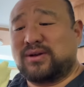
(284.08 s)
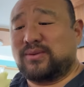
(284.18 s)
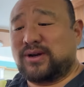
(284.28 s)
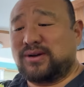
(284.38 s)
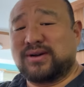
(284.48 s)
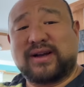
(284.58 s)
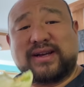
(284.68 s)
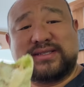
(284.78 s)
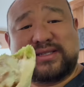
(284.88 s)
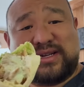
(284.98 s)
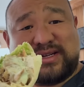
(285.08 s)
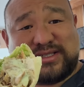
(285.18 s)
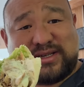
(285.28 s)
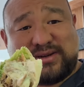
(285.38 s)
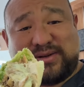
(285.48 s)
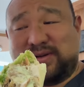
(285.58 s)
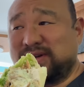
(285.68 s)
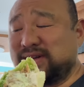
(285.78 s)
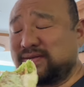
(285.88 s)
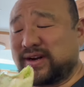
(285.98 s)
Well, guys, so
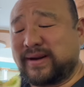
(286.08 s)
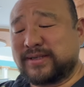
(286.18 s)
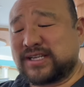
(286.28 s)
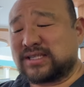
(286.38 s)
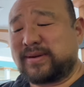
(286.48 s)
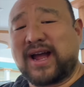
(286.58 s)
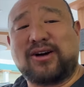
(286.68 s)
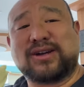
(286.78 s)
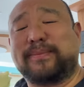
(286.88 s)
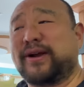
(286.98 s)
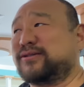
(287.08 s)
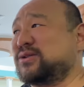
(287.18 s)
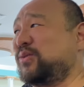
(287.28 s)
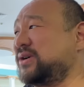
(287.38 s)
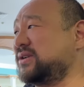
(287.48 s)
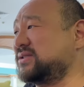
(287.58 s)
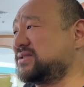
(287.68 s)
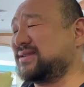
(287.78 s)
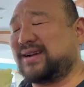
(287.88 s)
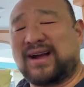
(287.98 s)
Vadym just asked me how it compares the ones
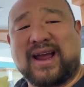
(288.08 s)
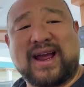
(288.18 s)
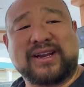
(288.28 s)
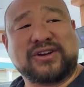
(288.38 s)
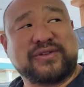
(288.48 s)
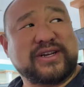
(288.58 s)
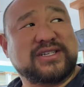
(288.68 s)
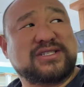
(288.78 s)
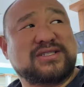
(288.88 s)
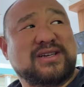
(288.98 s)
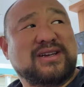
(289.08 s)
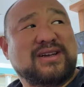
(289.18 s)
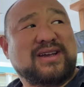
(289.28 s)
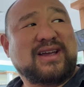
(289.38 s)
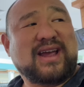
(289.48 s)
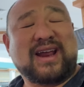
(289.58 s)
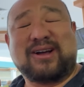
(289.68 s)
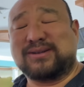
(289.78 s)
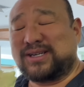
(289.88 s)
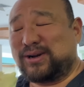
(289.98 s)
I had in Greece. And
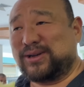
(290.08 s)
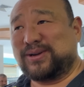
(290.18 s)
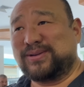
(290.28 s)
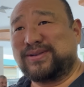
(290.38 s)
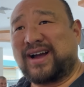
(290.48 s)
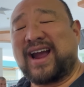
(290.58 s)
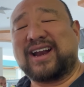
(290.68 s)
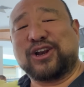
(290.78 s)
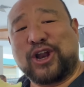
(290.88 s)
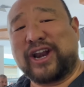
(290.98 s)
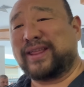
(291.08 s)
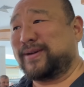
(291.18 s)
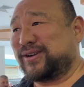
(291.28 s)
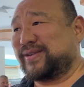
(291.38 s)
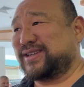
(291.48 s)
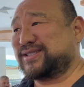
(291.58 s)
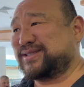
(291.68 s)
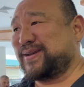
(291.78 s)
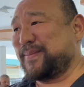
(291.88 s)
I'll tell you, I had a lot of them in Greece.